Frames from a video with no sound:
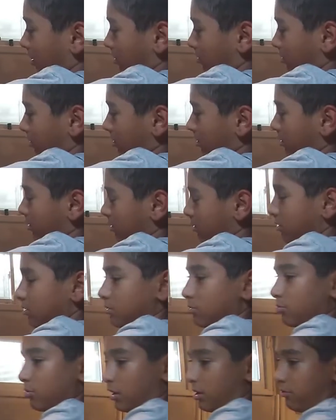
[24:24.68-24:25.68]
to this one
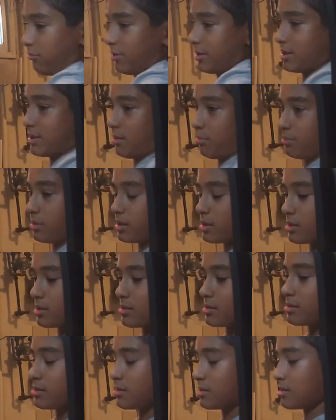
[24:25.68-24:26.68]
where I reassemble it.
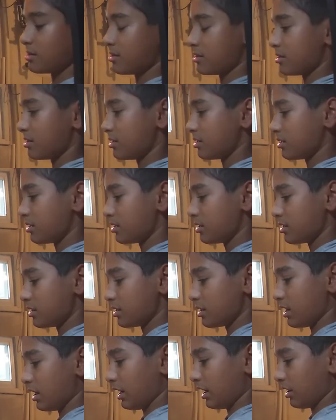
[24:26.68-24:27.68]

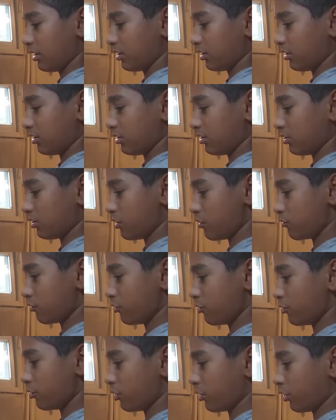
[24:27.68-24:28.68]
And don't
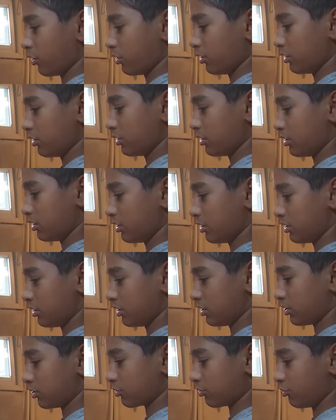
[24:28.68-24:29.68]
ruin your
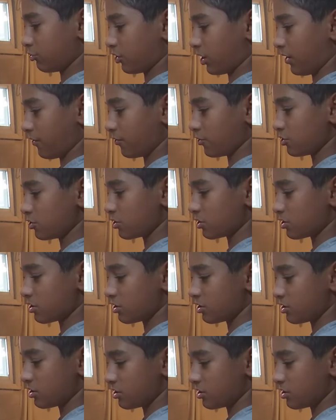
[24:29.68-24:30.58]
screwdrivers.